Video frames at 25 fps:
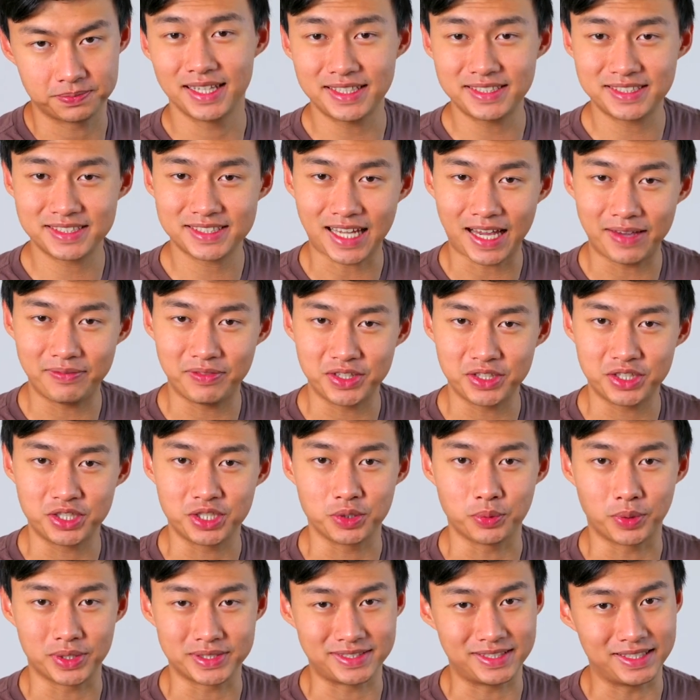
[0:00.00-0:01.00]
Let's dive
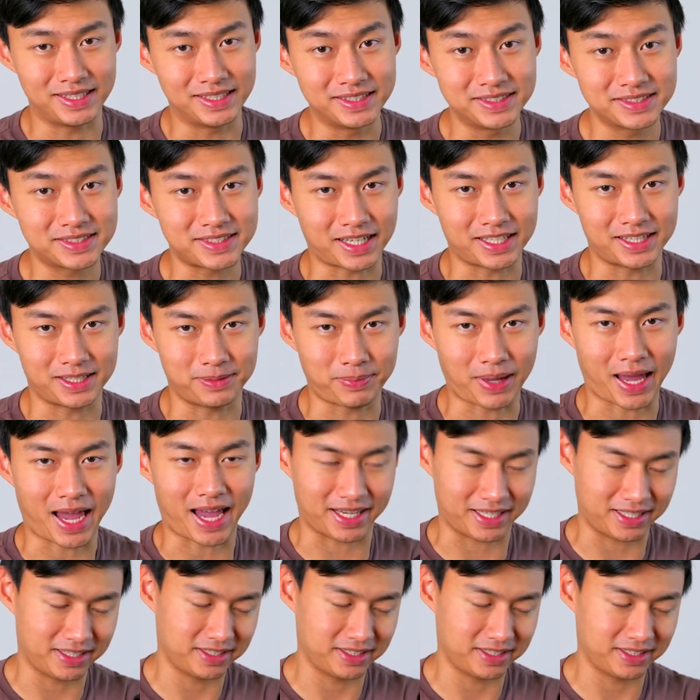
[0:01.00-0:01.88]
into what's inside the bag.